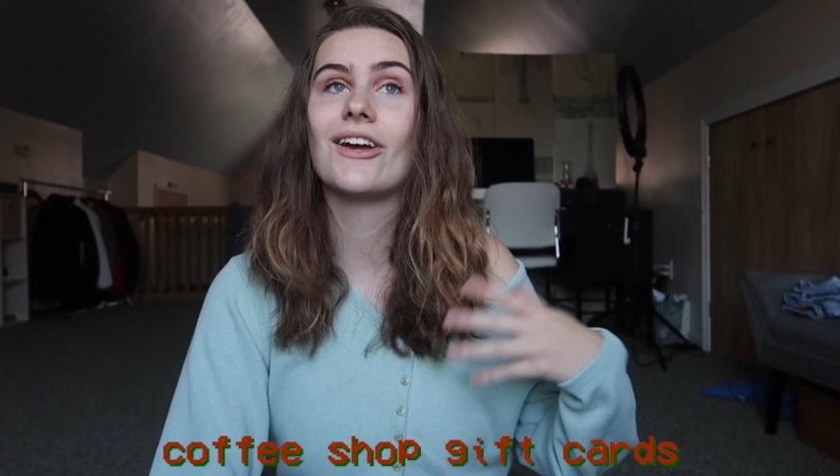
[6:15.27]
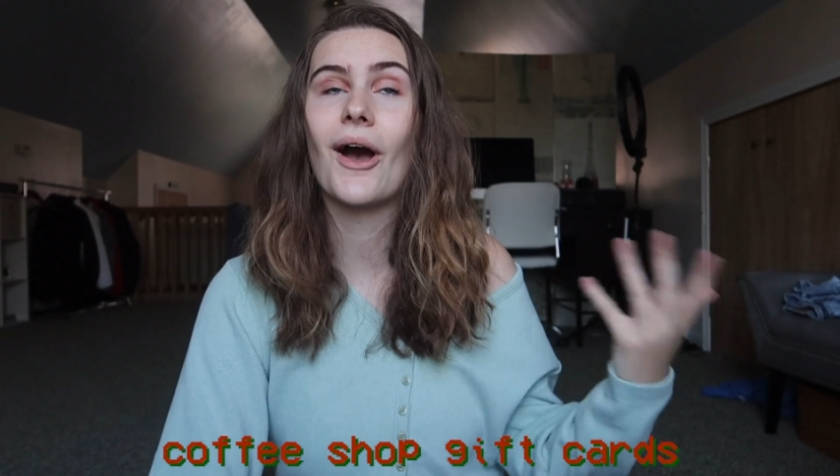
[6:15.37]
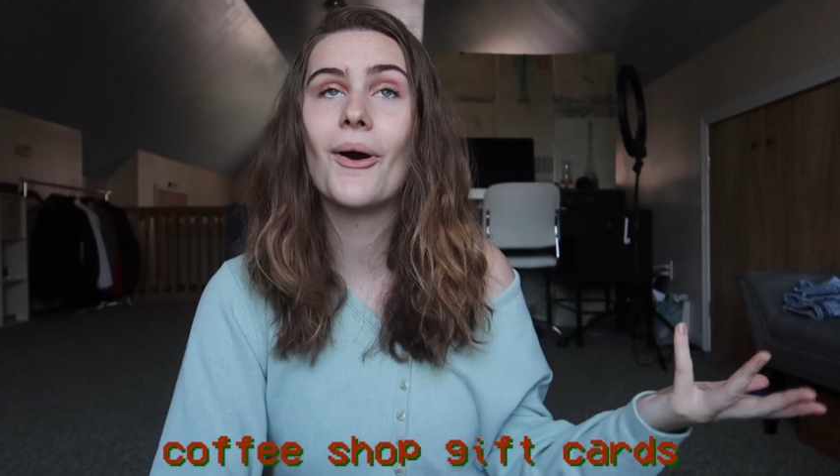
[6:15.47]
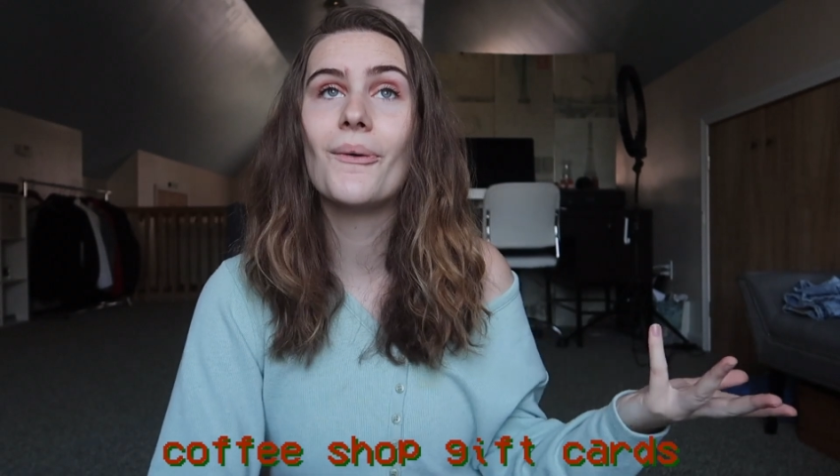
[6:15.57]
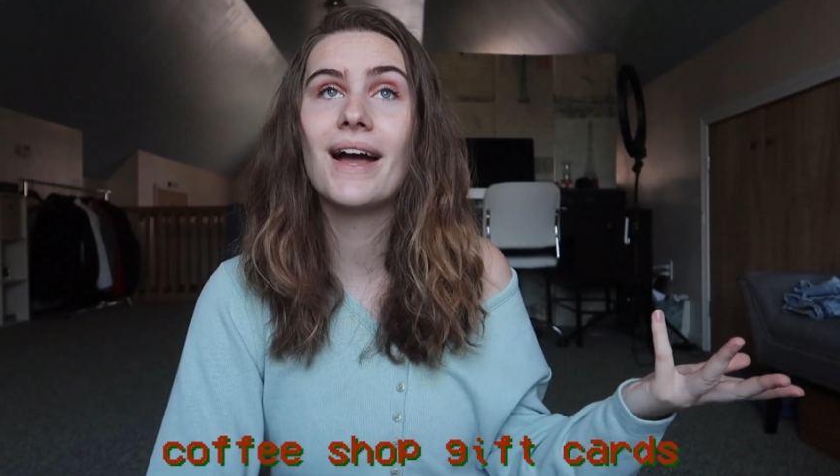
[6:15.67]

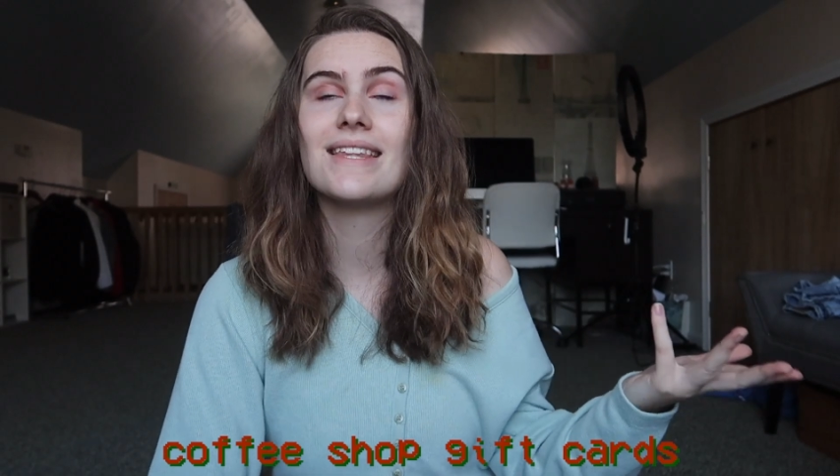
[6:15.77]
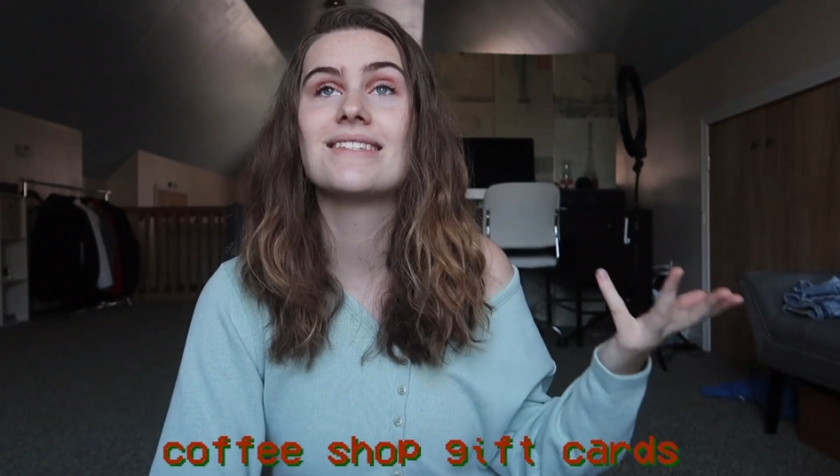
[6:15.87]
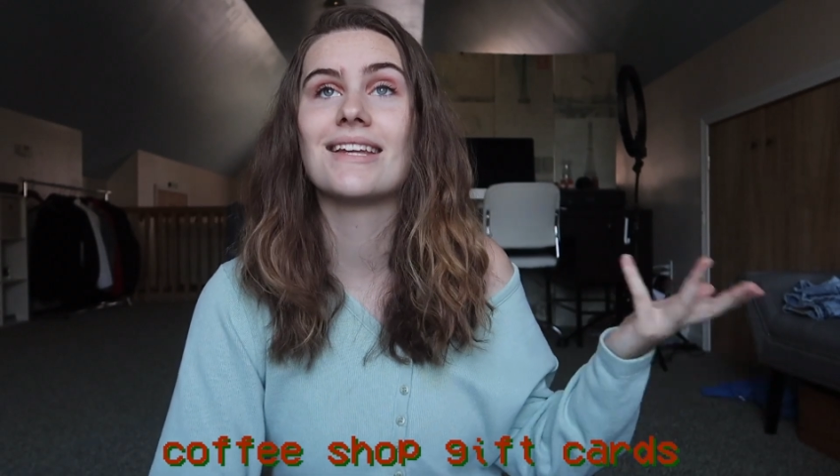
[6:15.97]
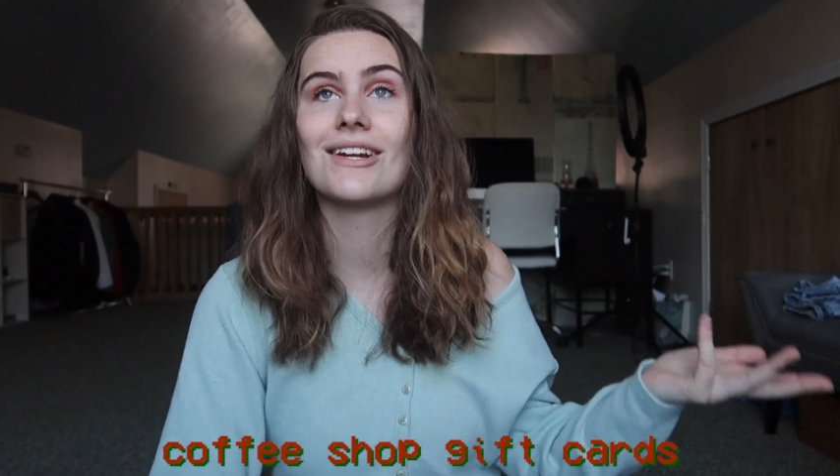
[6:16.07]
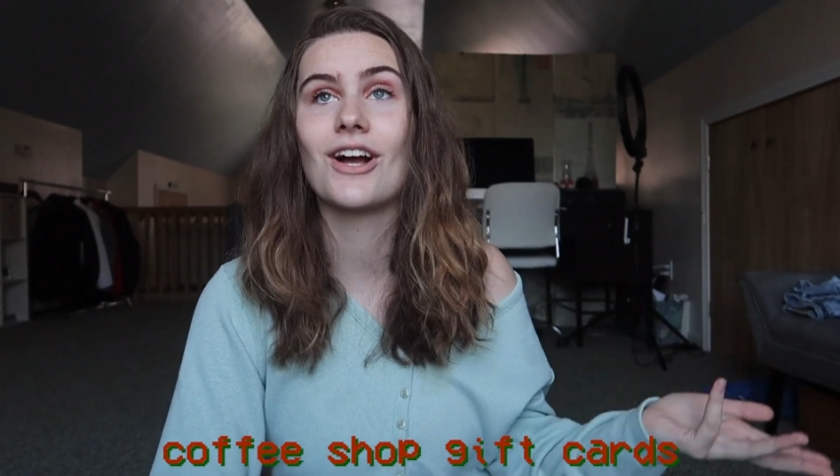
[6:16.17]
go and
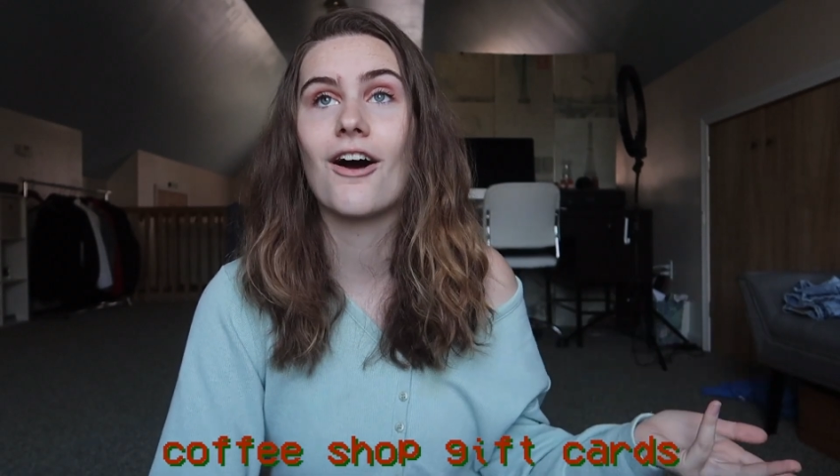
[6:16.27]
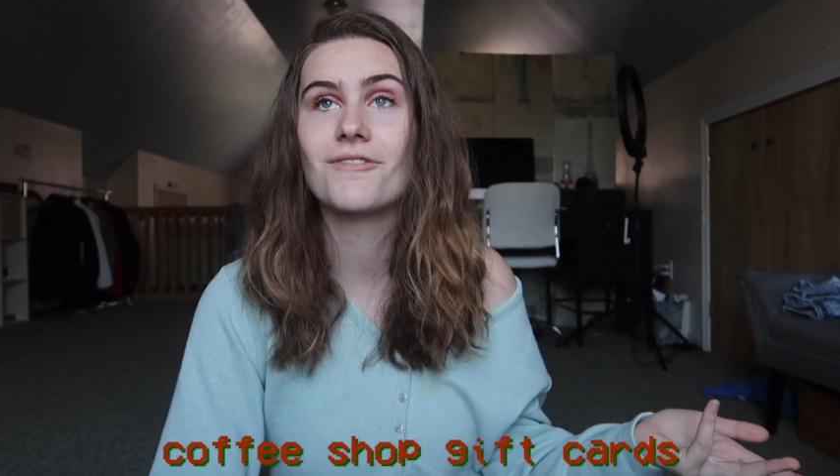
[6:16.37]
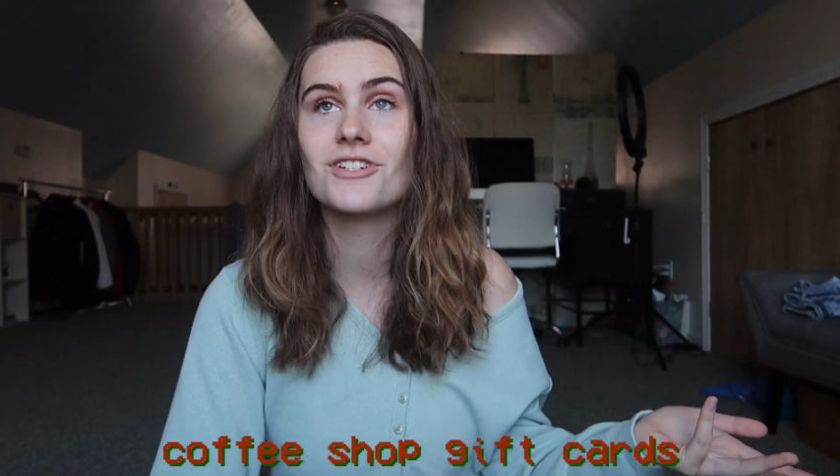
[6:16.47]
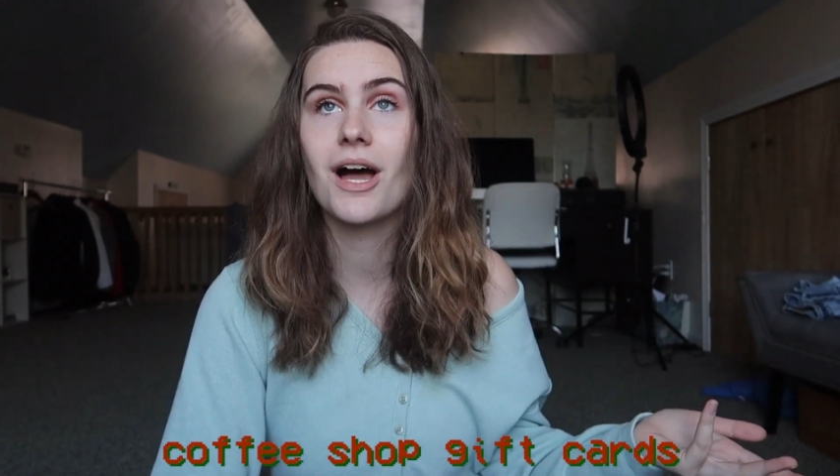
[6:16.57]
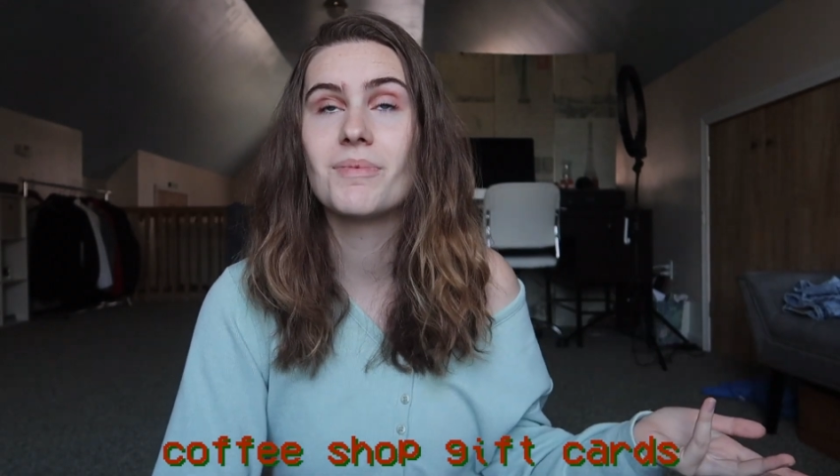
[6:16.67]
sit at a
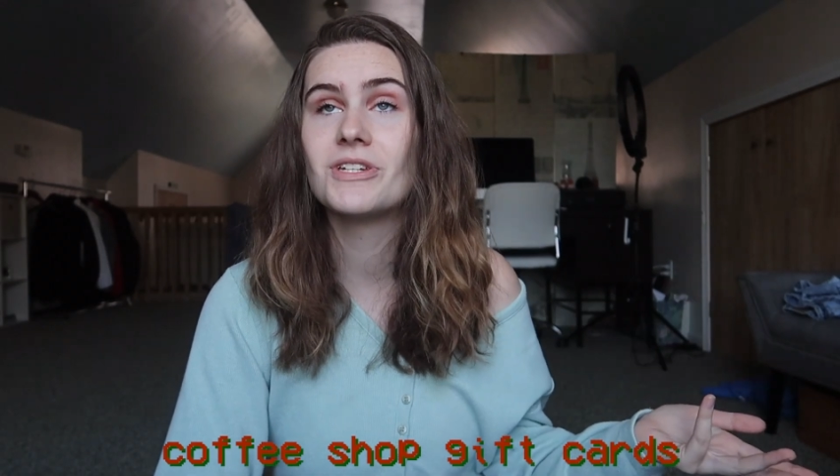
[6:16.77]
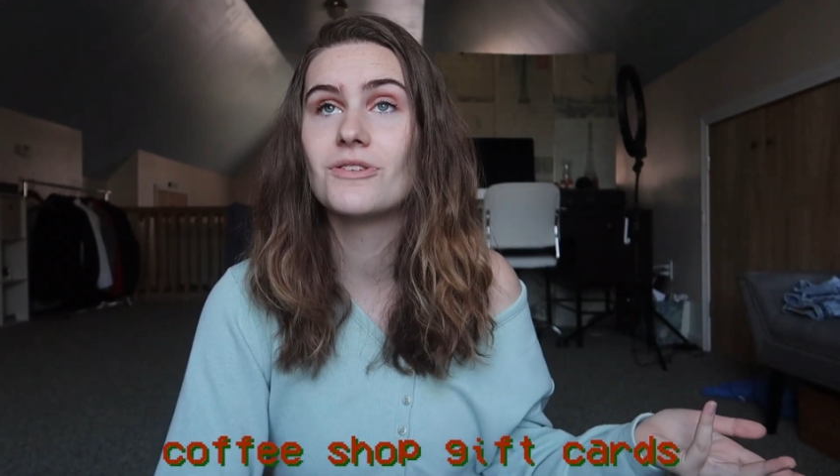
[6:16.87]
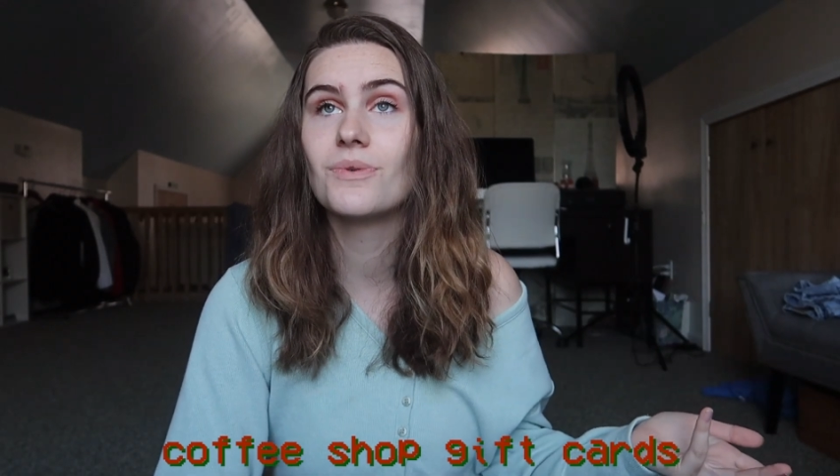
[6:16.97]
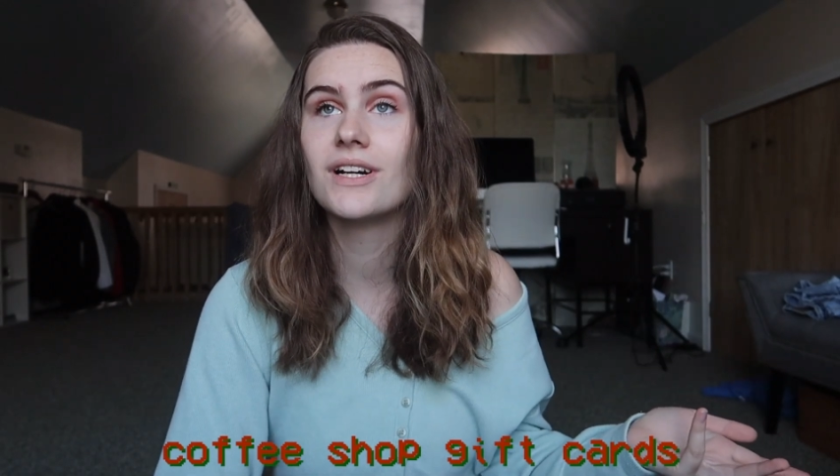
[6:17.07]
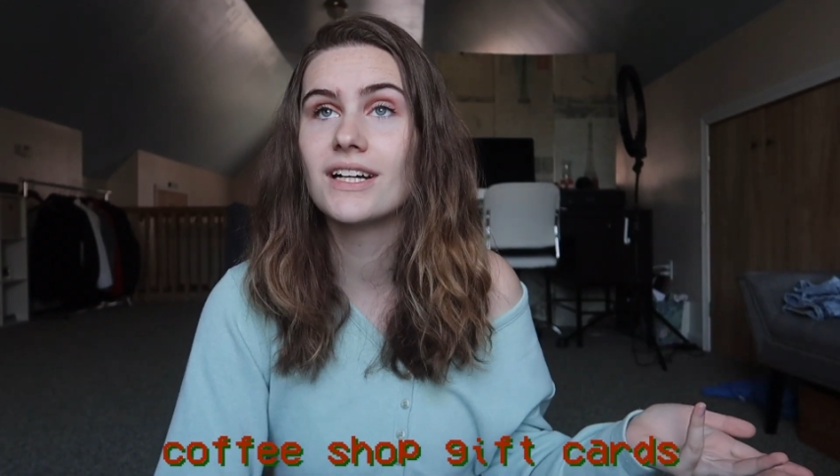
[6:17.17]
coffee shop and
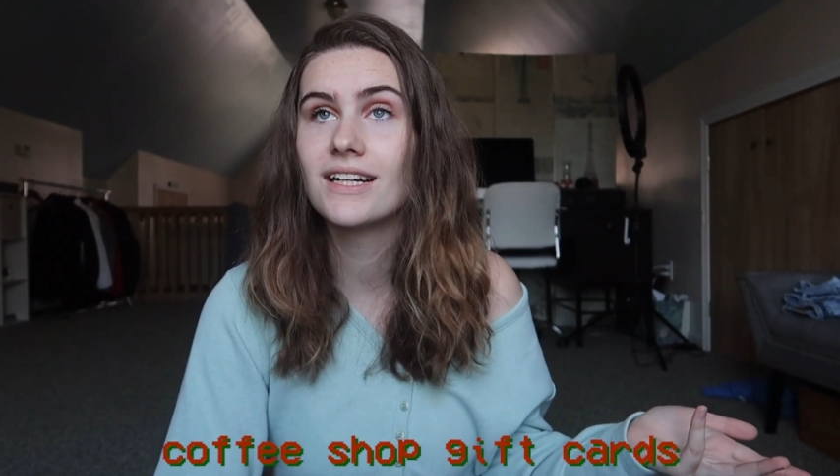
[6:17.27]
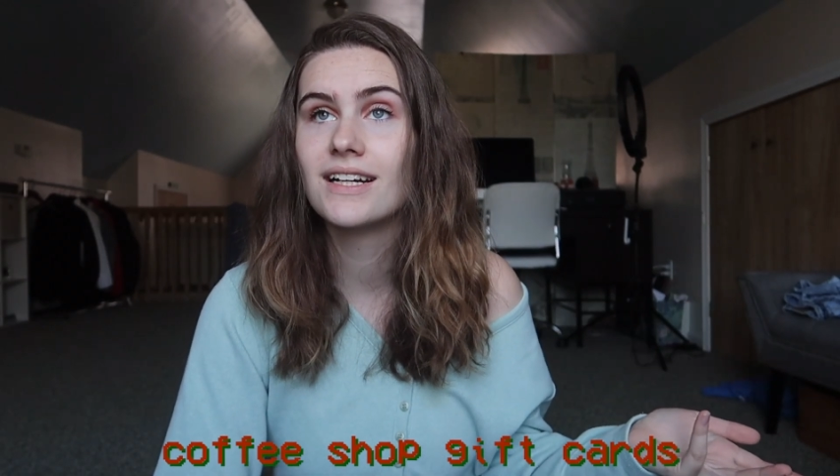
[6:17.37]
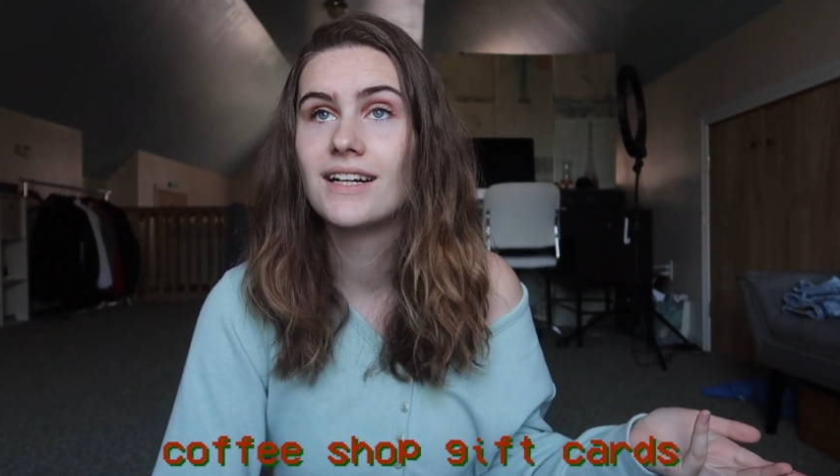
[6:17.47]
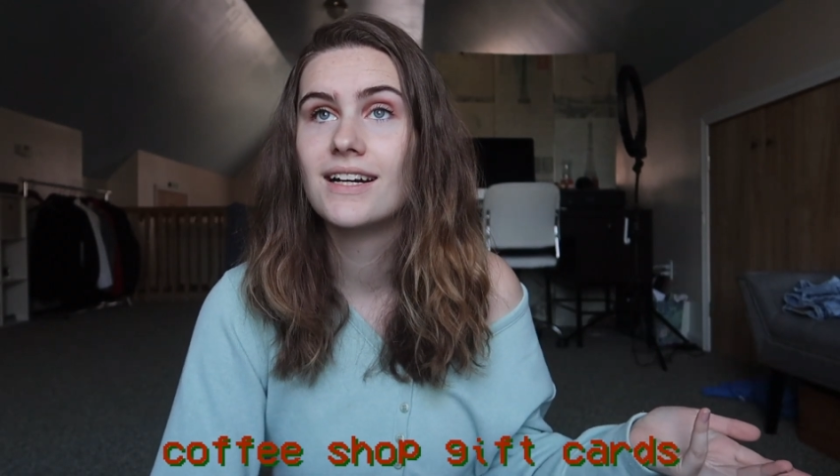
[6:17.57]
do work,